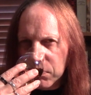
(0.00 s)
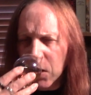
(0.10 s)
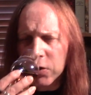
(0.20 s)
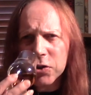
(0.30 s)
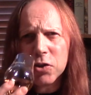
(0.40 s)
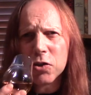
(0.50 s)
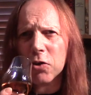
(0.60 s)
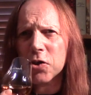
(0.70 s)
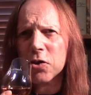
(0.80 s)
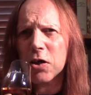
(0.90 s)
It's just
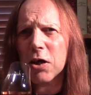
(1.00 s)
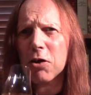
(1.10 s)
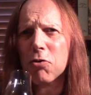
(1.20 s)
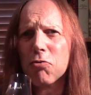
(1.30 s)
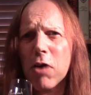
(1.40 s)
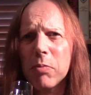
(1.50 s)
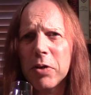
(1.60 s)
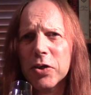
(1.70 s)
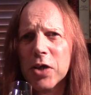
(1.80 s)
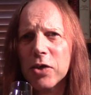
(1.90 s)
got such an
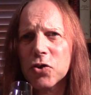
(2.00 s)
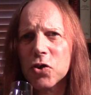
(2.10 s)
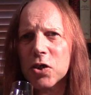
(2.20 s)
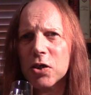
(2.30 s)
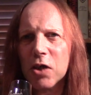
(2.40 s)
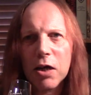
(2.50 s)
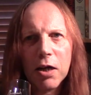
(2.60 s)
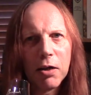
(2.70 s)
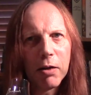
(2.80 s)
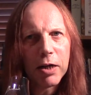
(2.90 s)
incredible intensity. It's a
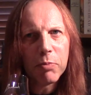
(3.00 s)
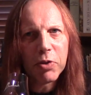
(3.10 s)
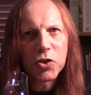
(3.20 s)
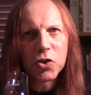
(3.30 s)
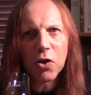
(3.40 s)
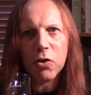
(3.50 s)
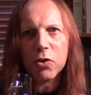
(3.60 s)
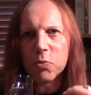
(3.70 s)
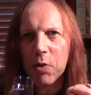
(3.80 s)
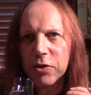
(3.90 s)
little bit of salt
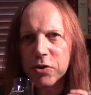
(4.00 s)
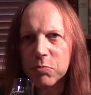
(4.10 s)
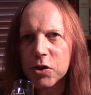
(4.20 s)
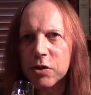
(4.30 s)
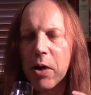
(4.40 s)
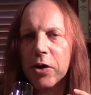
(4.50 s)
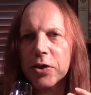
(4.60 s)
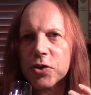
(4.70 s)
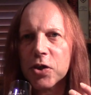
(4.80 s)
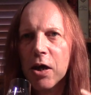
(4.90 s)
as well, some
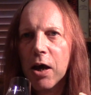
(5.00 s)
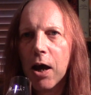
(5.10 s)
spice.